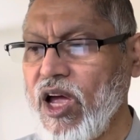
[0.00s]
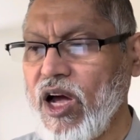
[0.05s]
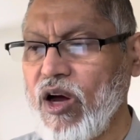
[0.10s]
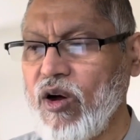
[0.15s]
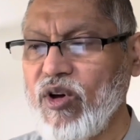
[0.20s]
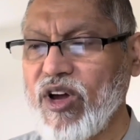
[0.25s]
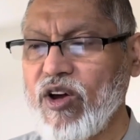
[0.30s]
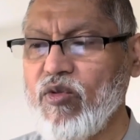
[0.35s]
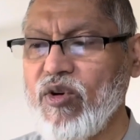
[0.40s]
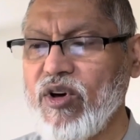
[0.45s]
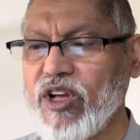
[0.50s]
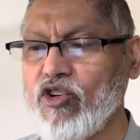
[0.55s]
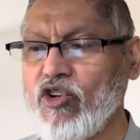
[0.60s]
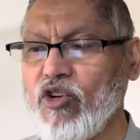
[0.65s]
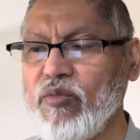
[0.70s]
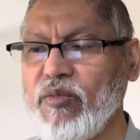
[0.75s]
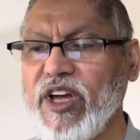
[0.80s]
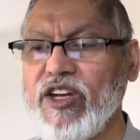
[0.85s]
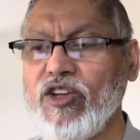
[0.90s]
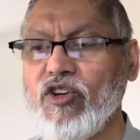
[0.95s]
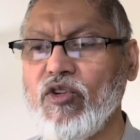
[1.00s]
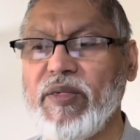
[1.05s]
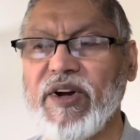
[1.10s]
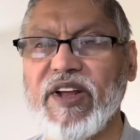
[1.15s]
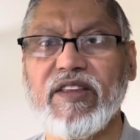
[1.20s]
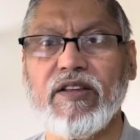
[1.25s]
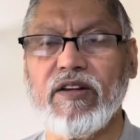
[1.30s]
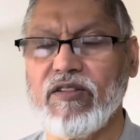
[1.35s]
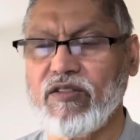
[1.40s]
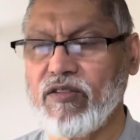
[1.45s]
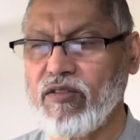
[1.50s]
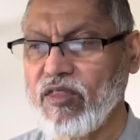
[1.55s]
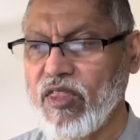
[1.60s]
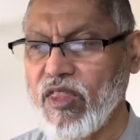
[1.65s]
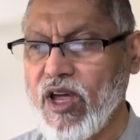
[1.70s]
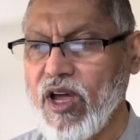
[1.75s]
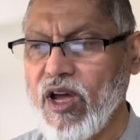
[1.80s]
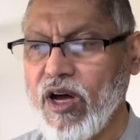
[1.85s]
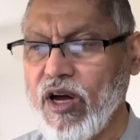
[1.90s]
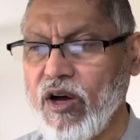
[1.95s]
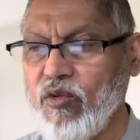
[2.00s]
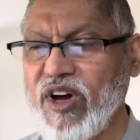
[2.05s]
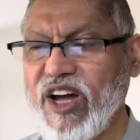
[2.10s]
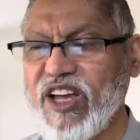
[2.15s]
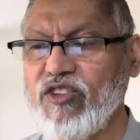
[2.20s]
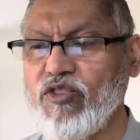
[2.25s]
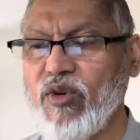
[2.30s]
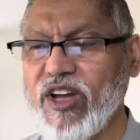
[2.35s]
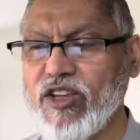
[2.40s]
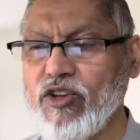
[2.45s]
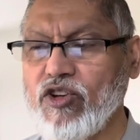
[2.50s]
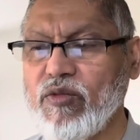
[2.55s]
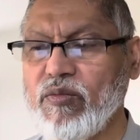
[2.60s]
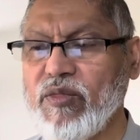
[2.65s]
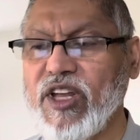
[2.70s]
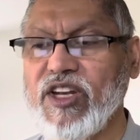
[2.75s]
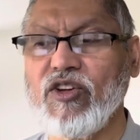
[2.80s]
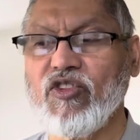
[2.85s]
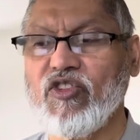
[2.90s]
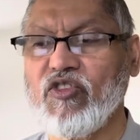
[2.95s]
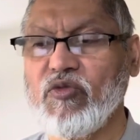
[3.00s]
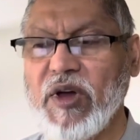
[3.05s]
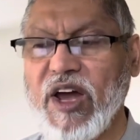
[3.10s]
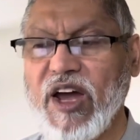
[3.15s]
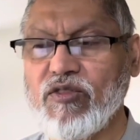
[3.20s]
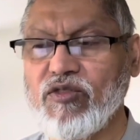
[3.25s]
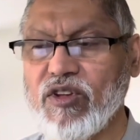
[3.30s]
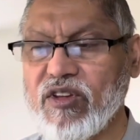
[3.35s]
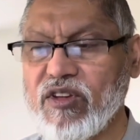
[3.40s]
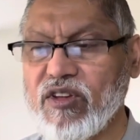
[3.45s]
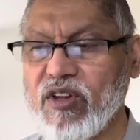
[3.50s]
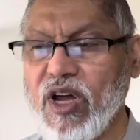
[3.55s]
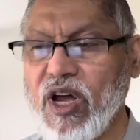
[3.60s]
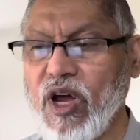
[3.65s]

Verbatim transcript: wa ikhwanakum, and your brothers, wa azwajukum, and your spouses,